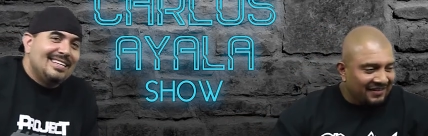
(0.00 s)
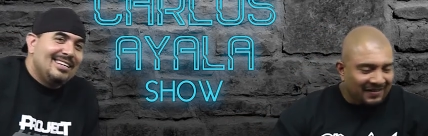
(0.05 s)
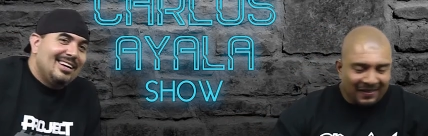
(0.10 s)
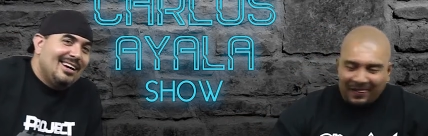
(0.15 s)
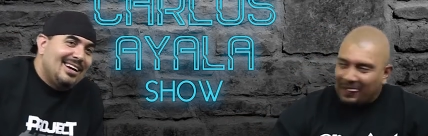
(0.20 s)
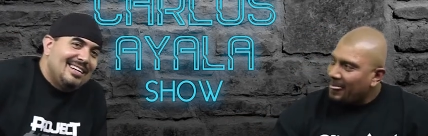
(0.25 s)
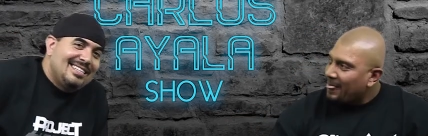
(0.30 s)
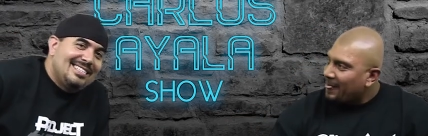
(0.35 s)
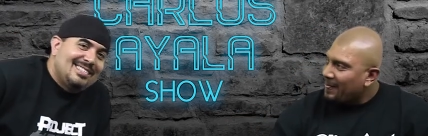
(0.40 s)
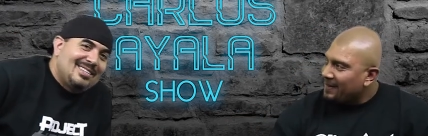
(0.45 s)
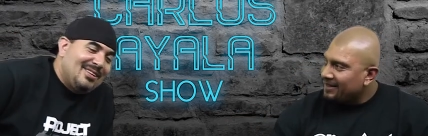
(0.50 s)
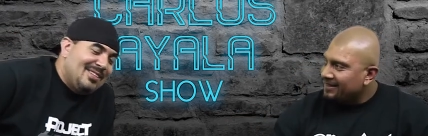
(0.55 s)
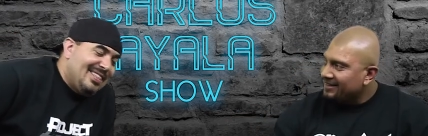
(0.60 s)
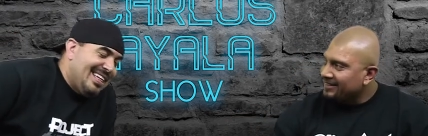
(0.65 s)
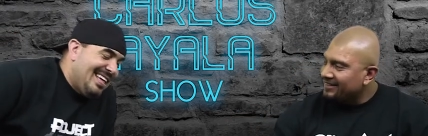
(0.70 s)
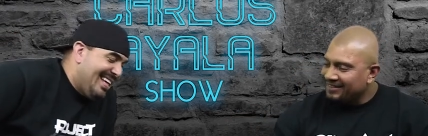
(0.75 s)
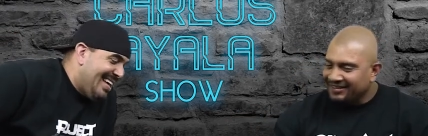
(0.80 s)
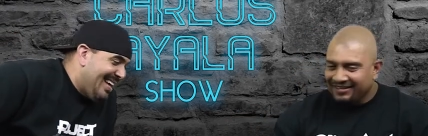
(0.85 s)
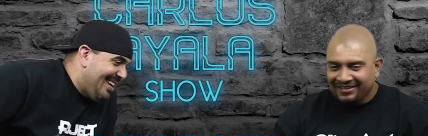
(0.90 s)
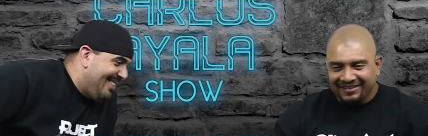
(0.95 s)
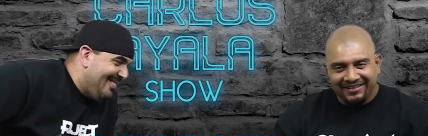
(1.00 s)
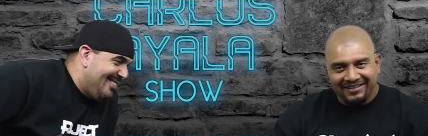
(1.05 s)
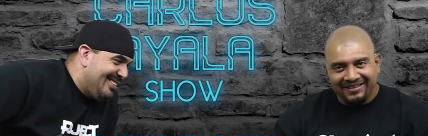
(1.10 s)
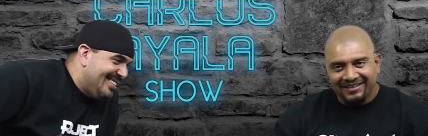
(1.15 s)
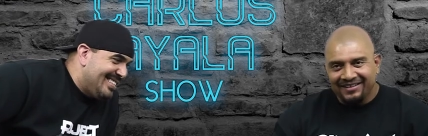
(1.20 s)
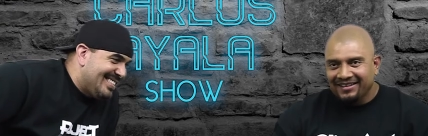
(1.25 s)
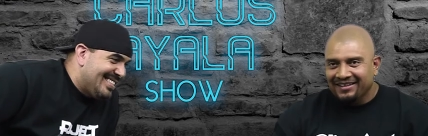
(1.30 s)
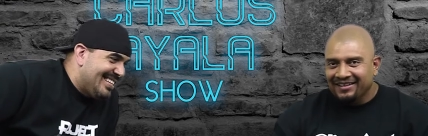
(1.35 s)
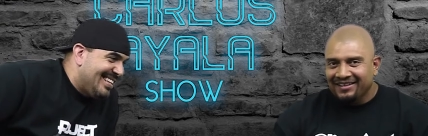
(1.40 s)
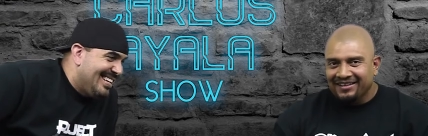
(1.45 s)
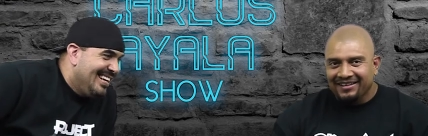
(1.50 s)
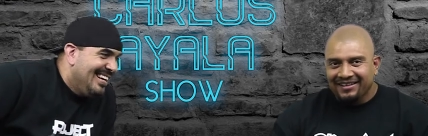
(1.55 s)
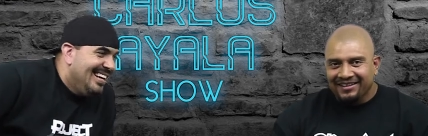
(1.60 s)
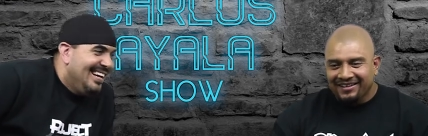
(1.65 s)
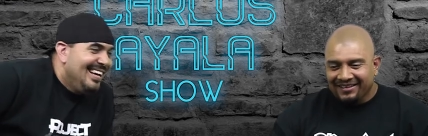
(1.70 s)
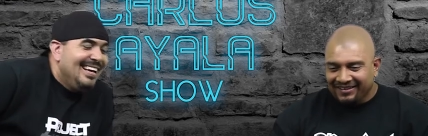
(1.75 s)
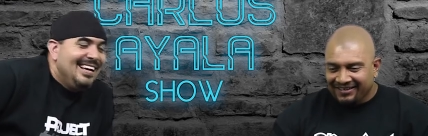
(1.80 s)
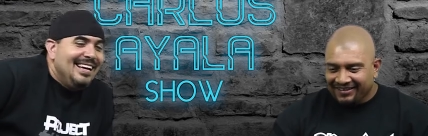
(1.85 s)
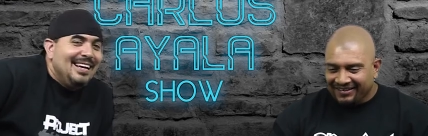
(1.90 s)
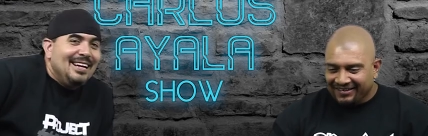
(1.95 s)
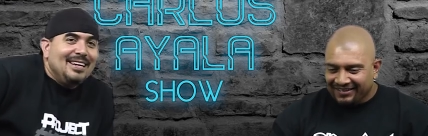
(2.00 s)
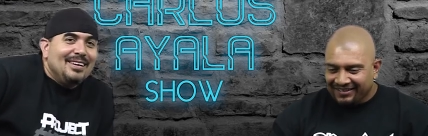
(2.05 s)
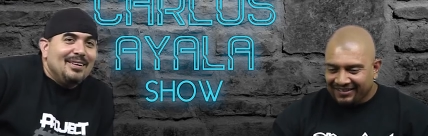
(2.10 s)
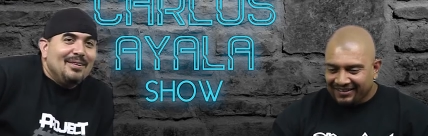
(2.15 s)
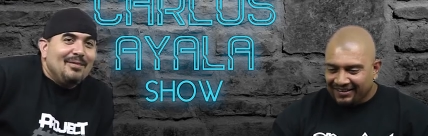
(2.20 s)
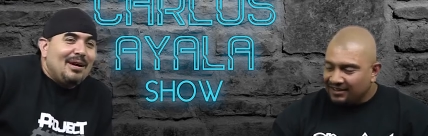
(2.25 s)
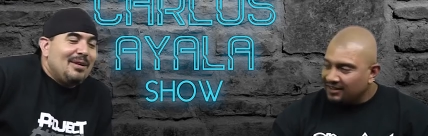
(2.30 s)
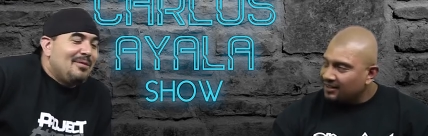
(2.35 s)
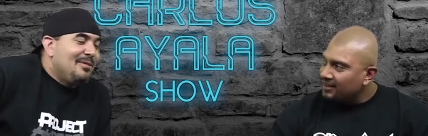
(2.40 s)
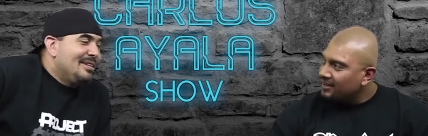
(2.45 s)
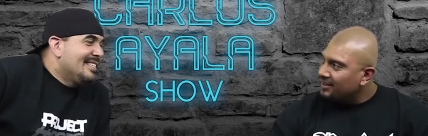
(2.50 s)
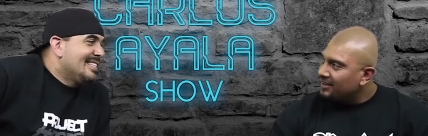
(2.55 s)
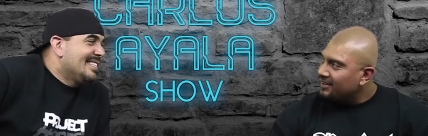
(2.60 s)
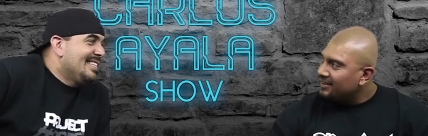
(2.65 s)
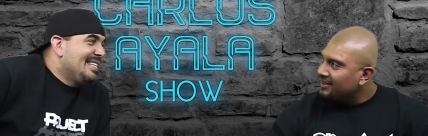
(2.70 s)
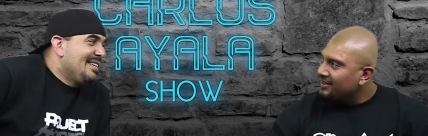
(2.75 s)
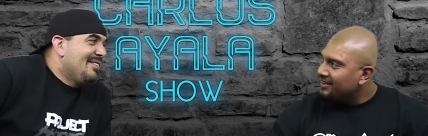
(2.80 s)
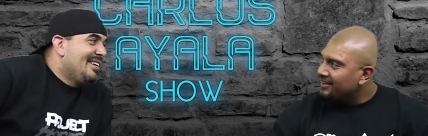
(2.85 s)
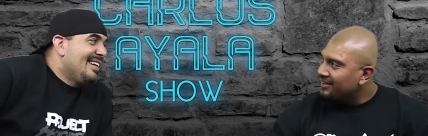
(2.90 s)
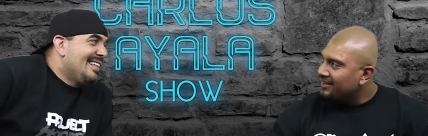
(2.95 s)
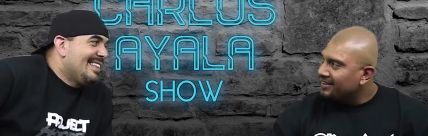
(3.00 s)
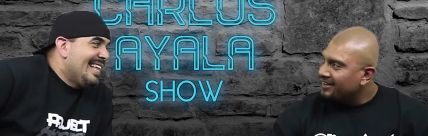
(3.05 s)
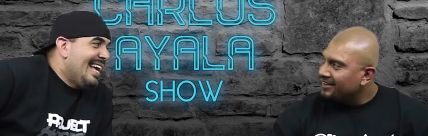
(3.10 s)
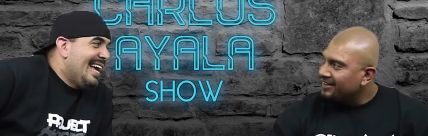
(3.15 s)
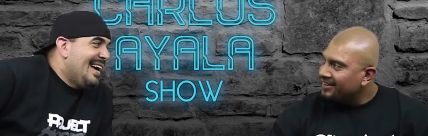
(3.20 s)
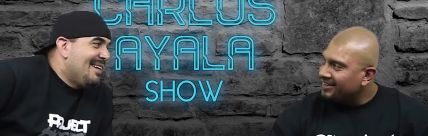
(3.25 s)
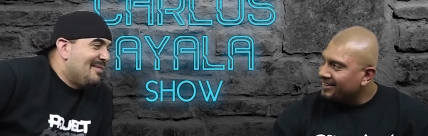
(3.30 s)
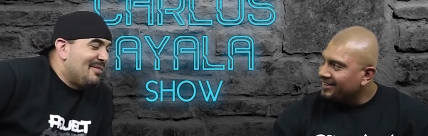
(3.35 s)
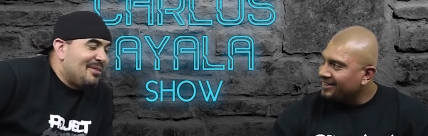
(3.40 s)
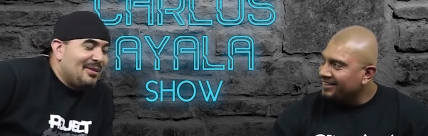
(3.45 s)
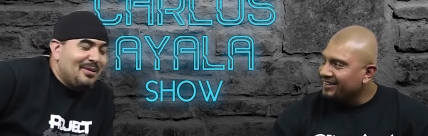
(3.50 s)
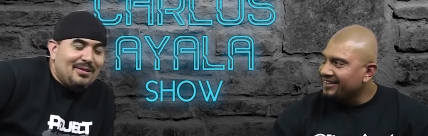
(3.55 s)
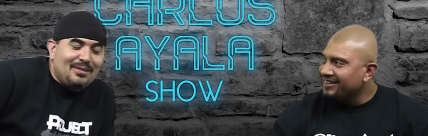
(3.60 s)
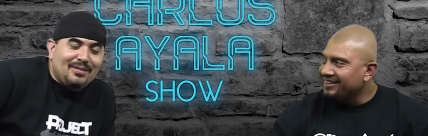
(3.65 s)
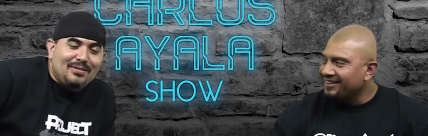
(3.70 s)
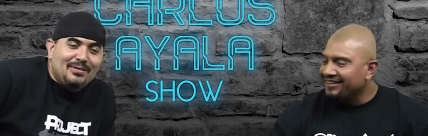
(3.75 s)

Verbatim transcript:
Speaker 1: dog, so that was, why don't we just leave it at that, bro?